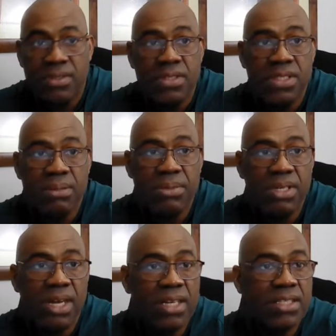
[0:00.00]
Somebody
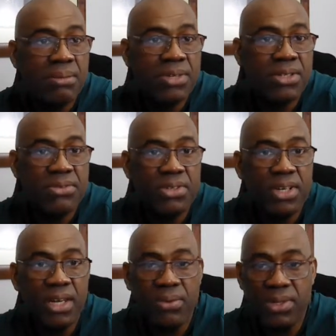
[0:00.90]
asked, I'm trying to figure
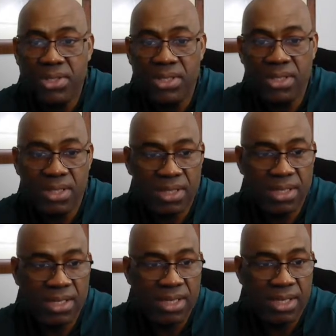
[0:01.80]
that question.
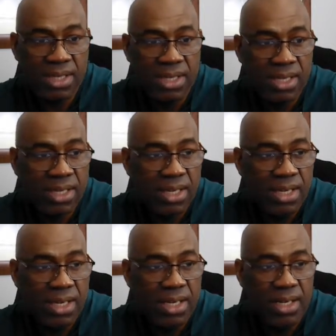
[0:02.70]

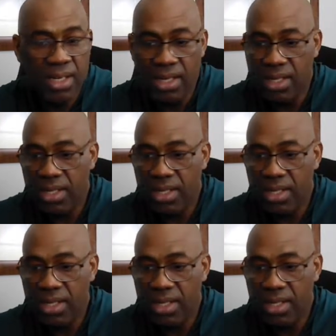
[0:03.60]
I'm